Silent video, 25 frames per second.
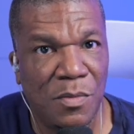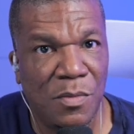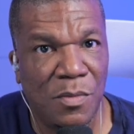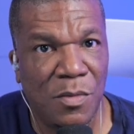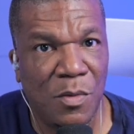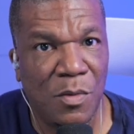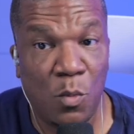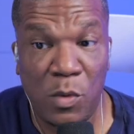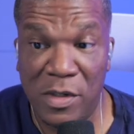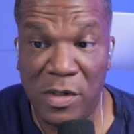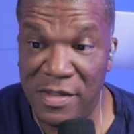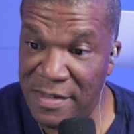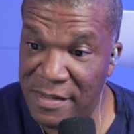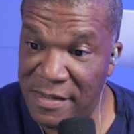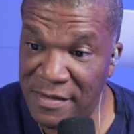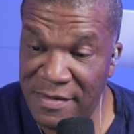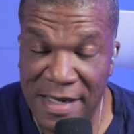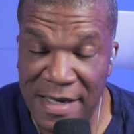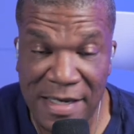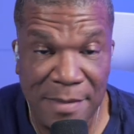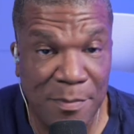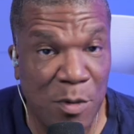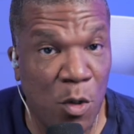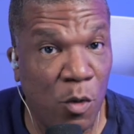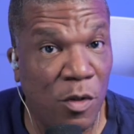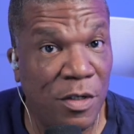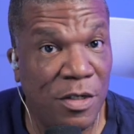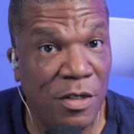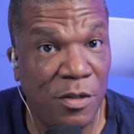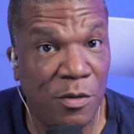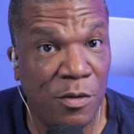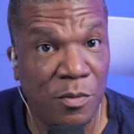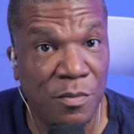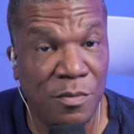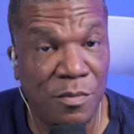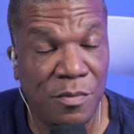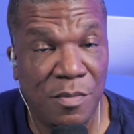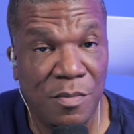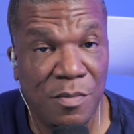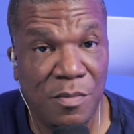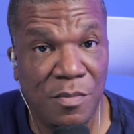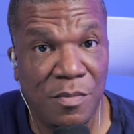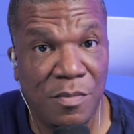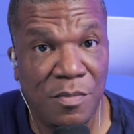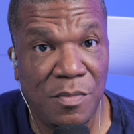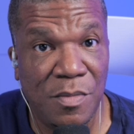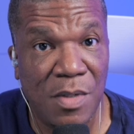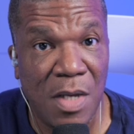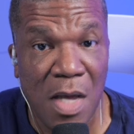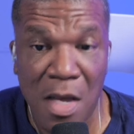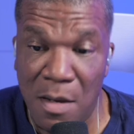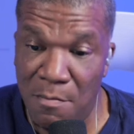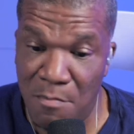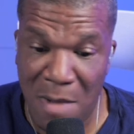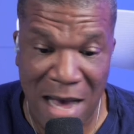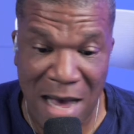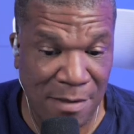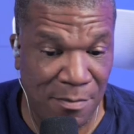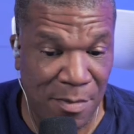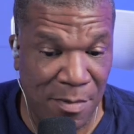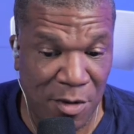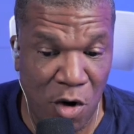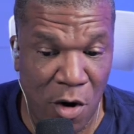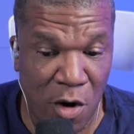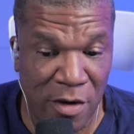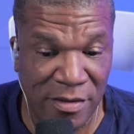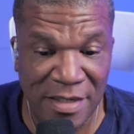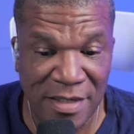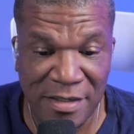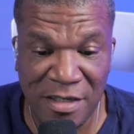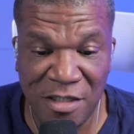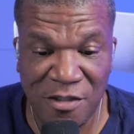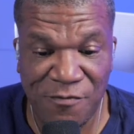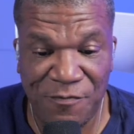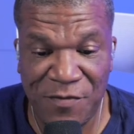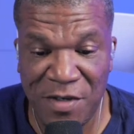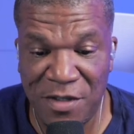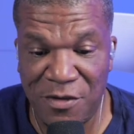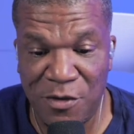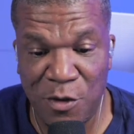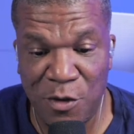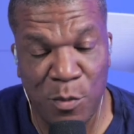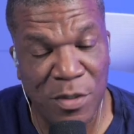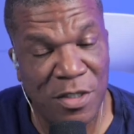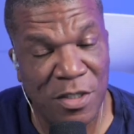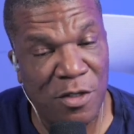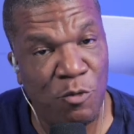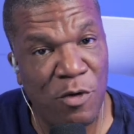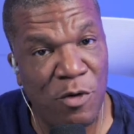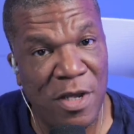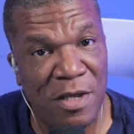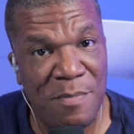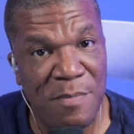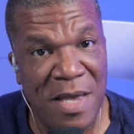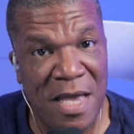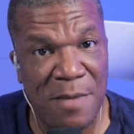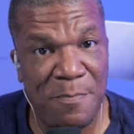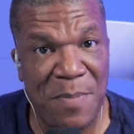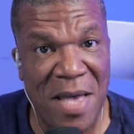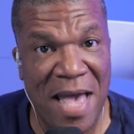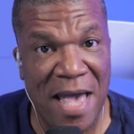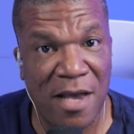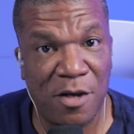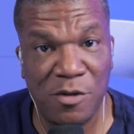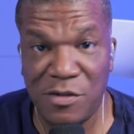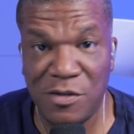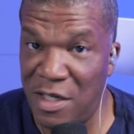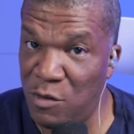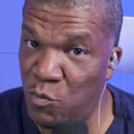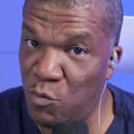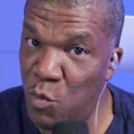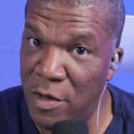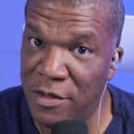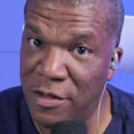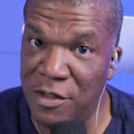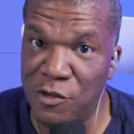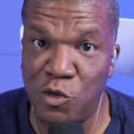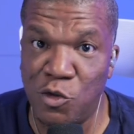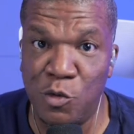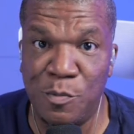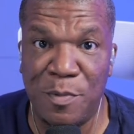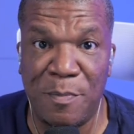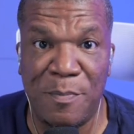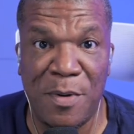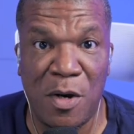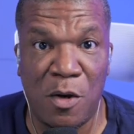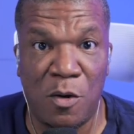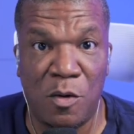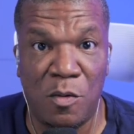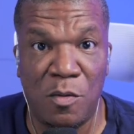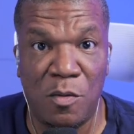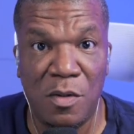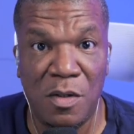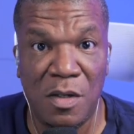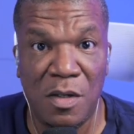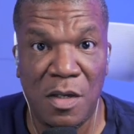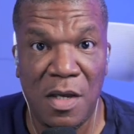What is this team going to do? Mike McCarthy in his 5th year with the Green Bay Packers, he won the Super Bowl.